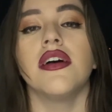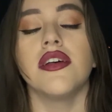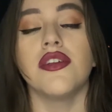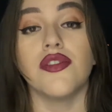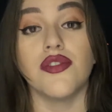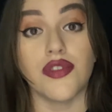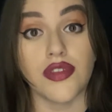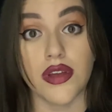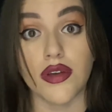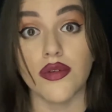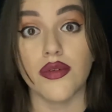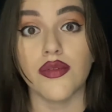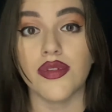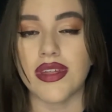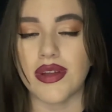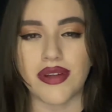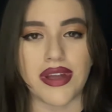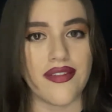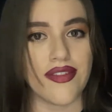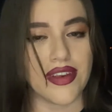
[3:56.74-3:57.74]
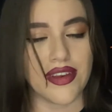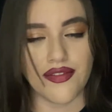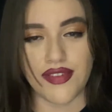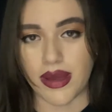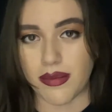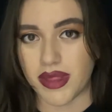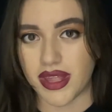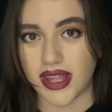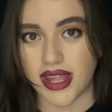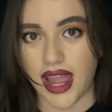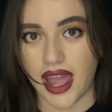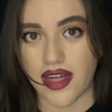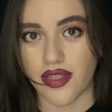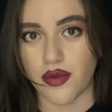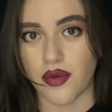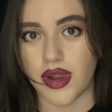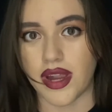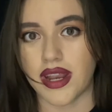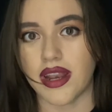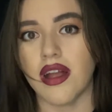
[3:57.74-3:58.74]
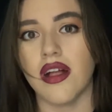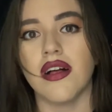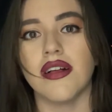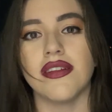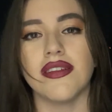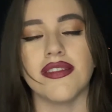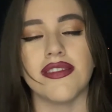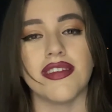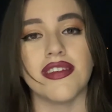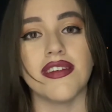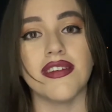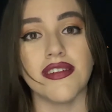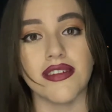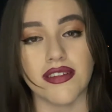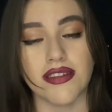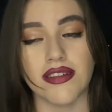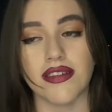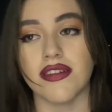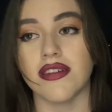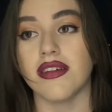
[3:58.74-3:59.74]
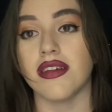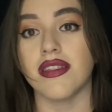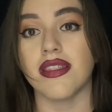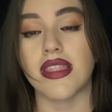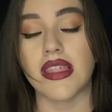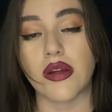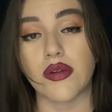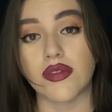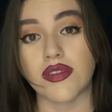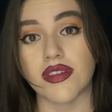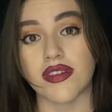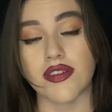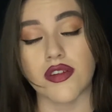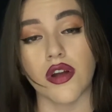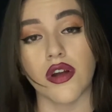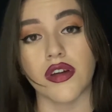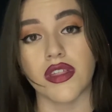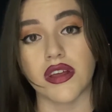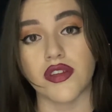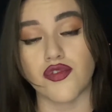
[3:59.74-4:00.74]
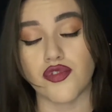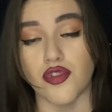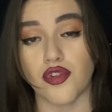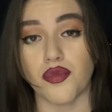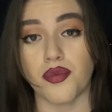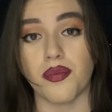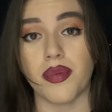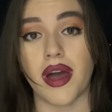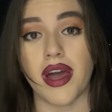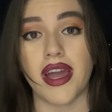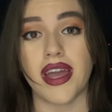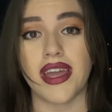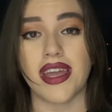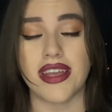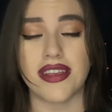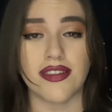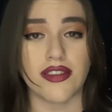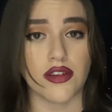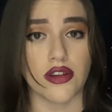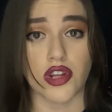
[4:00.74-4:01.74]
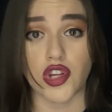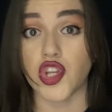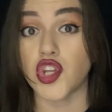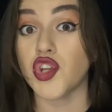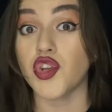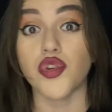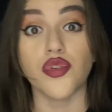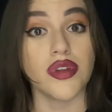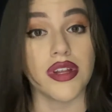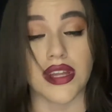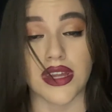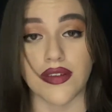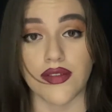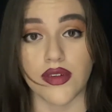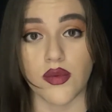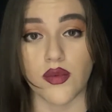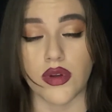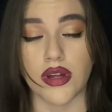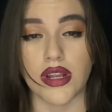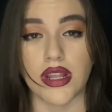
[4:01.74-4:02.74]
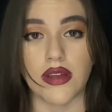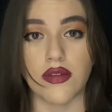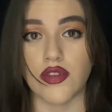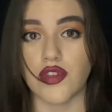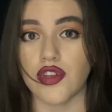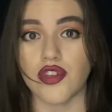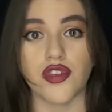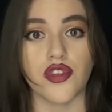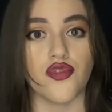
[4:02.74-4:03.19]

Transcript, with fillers: So they were having a family gathering till there was this car that drove by and started shooting everyone. It was just a